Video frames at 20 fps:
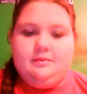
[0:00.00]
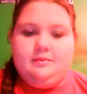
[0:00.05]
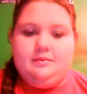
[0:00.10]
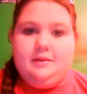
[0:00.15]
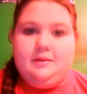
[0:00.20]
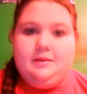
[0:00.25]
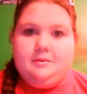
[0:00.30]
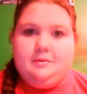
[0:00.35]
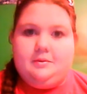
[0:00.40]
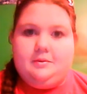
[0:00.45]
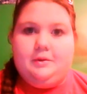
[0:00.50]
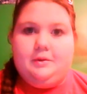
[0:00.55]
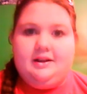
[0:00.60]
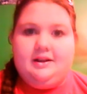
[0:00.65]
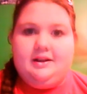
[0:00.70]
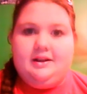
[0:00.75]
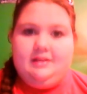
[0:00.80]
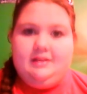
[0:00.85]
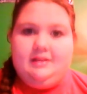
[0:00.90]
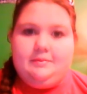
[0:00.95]
be able to put
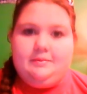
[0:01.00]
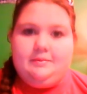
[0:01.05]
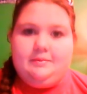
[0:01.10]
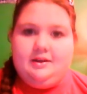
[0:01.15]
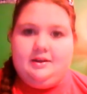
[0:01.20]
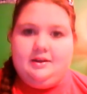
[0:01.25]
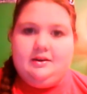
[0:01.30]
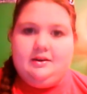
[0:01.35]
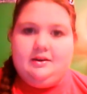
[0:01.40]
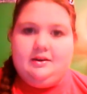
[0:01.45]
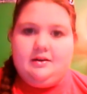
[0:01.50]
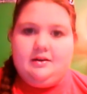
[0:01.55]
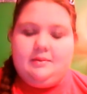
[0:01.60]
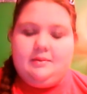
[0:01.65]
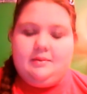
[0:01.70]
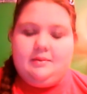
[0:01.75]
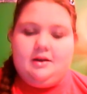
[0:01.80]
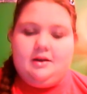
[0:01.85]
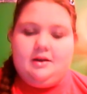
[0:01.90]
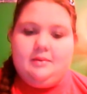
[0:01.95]
a clip in here. I
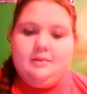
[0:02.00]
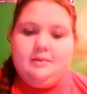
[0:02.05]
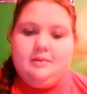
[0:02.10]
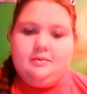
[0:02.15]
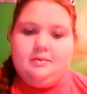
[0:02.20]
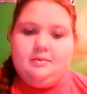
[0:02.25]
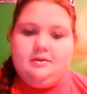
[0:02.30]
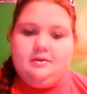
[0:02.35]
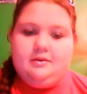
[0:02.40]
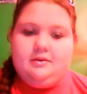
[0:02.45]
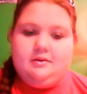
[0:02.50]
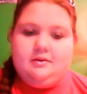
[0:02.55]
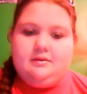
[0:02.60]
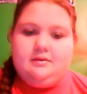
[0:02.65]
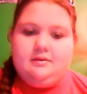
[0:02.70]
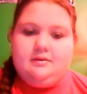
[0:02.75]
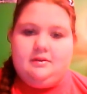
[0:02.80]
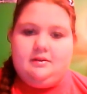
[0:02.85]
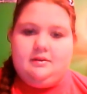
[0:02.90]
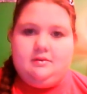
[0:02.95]
may not be able to,
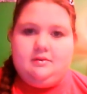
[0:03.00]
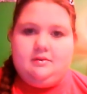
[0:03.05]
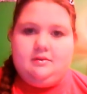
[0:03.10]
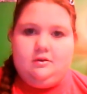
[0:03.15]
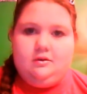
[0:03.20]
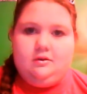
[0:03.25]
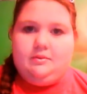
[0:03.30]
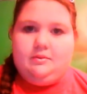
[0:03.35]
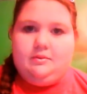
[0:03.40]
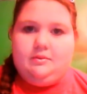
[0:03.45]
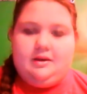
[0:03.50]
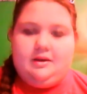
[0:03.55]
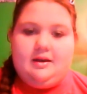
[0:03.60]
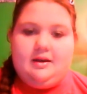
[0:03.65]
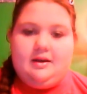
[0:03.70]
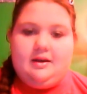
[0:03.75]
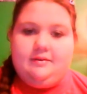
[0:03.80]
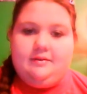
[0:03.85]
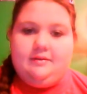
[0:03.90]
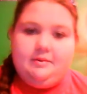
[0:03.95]
because it's new.
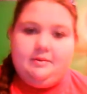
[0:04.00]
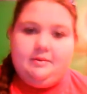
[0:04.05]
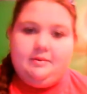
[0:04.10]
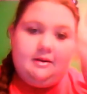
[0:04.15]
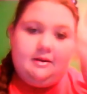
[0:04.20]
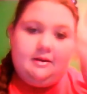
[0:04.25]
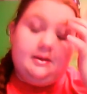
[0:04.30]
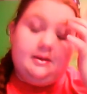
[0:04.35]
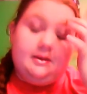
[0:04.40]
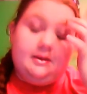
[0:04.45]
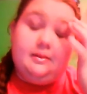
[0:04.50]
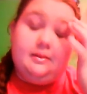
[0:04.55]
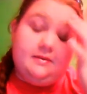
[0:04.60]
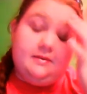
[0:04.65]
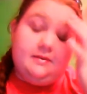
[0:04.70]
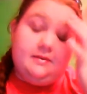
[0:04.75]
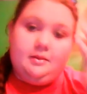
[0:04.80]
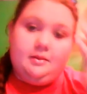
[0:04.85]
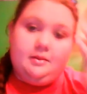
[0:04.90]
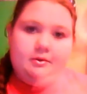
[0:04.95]
There may not be a clip
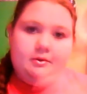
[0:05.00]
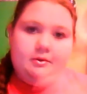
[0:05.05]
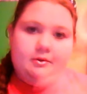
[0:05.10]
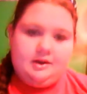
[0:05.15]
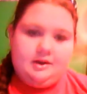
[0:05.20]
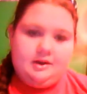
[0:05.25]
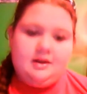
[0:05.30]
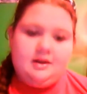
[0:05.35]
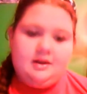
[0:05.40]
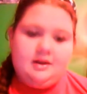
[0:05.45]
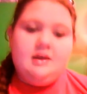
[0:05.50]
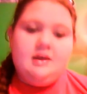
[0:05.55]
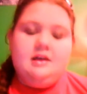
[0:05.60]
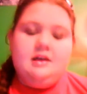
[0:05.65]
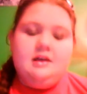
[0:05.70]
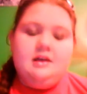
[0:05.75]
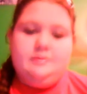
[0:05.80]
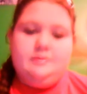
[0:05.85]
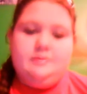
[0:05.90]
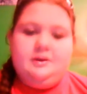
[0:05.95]
available online
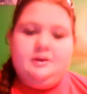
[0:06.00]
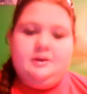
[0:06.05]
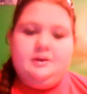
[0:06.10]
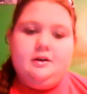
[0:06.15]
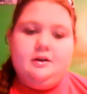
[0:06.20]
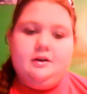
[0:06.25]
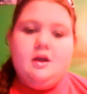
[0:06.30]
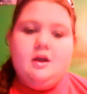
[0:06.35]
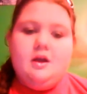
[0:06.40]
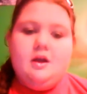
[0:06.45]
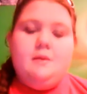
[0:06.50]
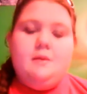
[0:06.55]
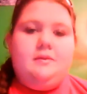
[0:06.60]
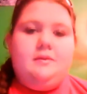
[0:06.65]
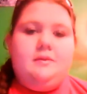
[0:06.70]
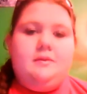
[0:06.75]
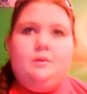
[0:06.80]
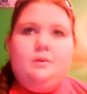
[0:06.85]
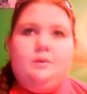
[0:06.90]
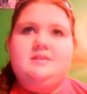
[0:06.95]
to put here.
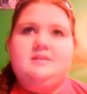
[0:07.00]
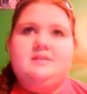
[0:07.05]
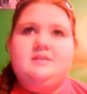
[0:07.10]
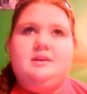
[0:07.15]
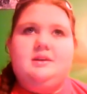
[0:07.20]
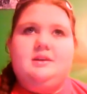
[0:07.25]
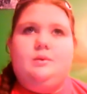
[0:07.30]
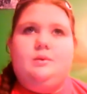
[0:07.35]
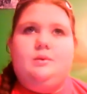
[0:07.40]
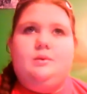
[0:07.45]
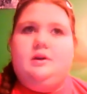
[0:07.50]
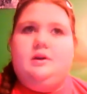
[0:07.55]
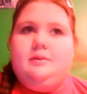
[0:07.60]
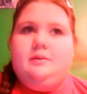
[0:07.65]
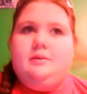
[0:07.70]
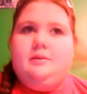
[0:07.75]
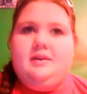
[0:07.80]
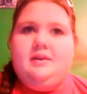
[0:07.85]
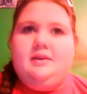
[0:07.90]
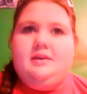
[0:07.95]
But the one scene where
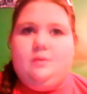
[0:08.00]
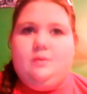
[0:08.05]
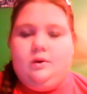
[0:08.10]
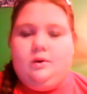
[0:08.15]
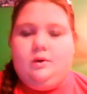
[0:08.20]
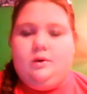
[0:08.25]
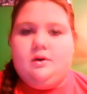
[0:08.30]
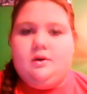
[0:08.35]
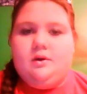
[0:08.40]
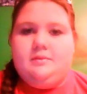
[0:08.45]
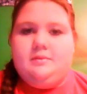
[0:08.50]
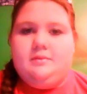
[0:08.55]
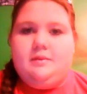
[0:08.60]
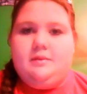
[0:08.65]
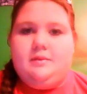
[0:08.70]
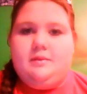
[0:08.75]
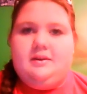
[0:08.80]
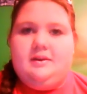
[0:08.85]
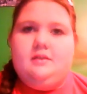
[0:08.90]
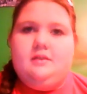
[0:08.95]
Will comes
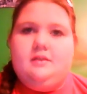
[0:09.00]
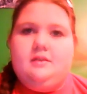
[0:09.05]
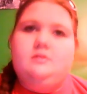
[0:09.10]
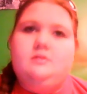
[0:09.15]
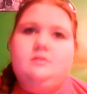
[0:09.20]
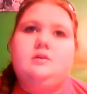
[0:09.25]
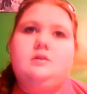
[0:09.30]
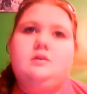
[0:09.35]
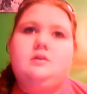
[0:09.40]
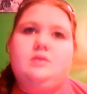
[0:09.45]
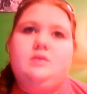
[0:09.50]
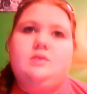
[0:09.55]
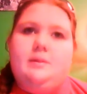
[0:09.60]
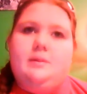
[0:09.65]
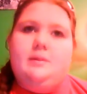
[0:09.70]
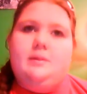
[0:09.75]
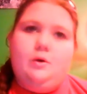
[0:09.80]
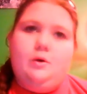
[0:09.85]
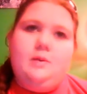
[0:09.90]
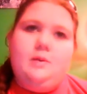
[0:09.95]
up and he goes, "Do you need
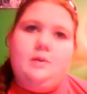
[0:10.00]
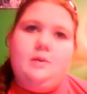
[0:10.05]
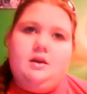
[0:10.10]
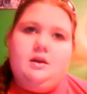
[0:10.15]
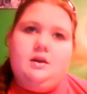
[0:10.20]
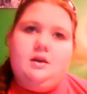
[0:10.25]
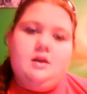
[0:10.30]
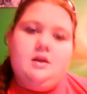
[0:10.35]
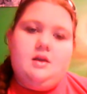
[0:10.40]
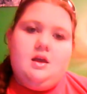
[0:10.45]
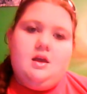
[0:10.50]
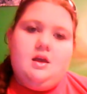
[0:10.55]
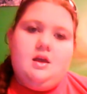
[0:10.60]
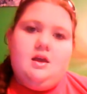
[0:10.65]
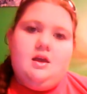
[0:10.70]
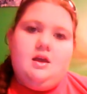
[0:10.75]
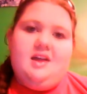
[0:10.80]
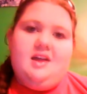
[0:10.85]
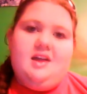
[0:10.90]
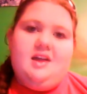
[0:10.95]
a bowman?"
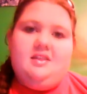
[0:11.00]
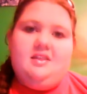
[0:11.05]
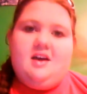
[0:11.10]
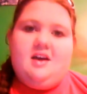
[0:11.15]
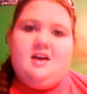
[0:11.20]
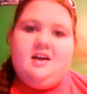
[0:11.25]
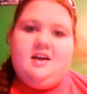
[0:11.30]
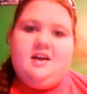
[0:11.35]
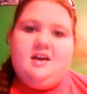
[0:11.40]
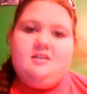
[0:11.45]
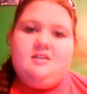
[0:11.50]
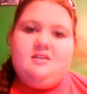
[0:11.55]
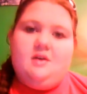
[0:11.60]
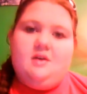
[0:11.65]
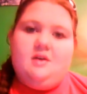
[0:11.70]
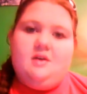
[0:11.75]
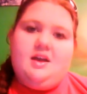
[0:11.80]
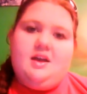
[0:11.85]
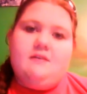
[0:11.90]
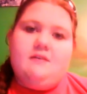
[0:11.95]
And the guy goes, "I
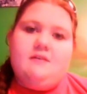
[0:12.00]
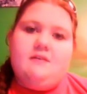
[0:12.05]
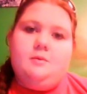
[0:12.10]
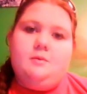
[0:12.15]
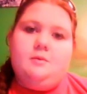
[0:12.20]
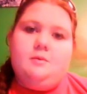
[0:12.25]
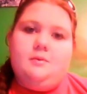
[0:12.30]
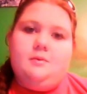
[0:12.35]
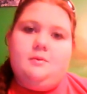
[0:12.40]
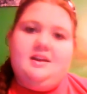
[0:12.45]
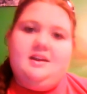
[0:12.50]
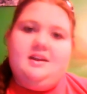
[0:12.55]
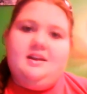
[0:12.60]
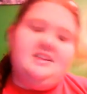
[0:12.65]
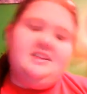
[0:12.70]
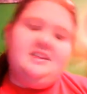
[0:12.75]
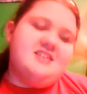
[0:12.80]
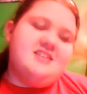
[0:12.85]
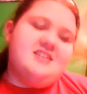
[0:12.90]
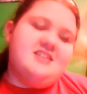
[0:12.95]
already have a bowman." And
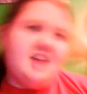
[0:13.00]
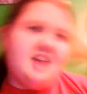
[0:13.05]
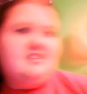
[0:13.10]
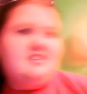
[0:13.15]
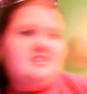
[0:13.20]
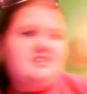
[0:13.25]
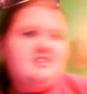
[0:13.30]
he takes